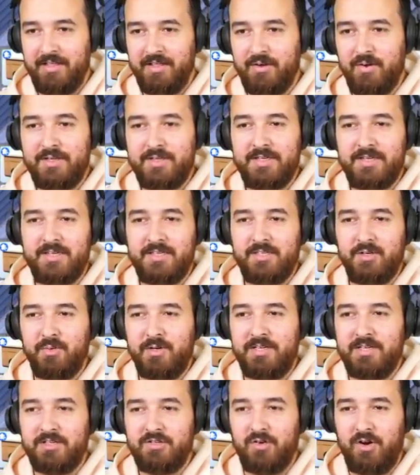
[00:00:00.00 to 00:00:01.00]
Now, the question is, do
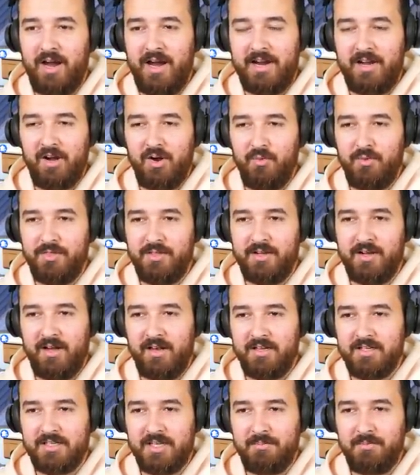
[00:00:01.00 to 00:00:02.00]
we just try go with the
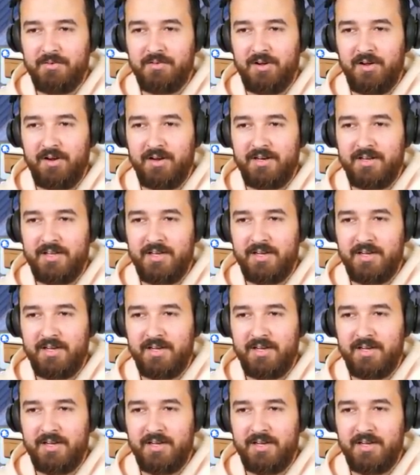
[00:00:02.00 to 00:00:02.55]
color scheme we've got in